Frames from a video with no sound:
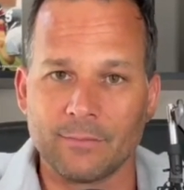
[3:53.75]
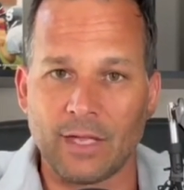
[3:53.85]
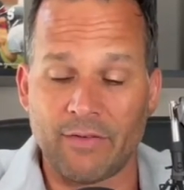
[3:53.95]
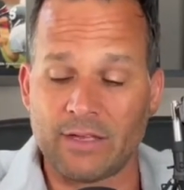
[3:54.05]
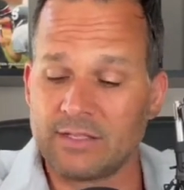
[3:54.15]

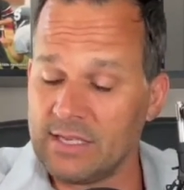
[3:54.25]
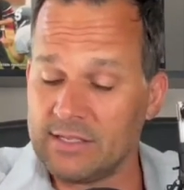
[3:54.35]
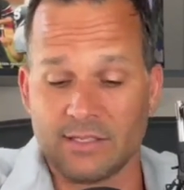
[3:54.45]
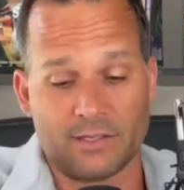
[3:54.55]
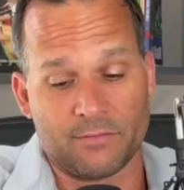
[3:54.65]
I've had
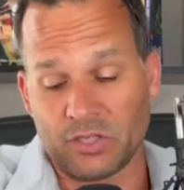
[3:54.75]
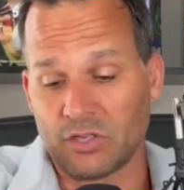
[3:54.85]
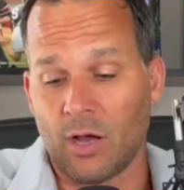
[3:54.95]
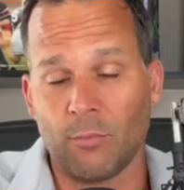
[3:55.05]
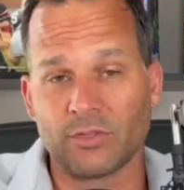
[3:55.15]
seasons of just
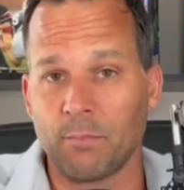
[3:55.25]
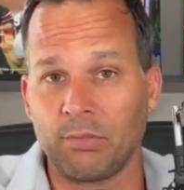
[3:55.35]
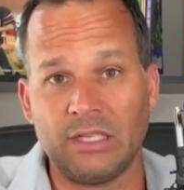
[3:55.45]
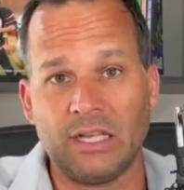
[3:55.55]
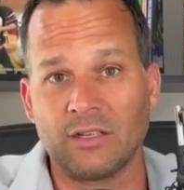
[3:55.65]
almost
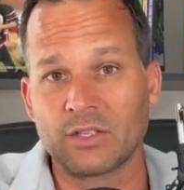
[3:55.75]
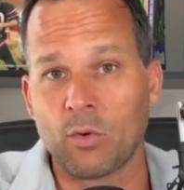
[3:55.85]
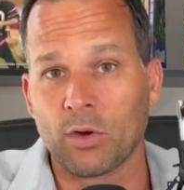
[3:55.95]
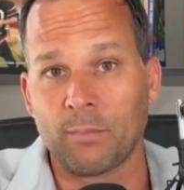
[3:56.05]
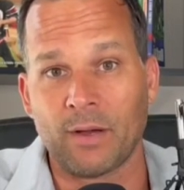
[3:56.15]
completely
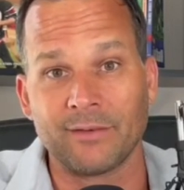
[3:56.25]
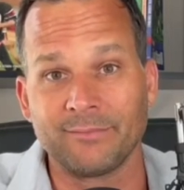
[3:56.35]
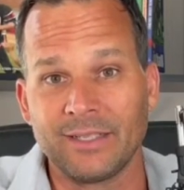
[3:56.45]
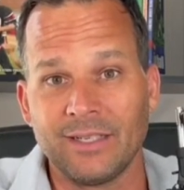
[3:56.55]
unscored upon.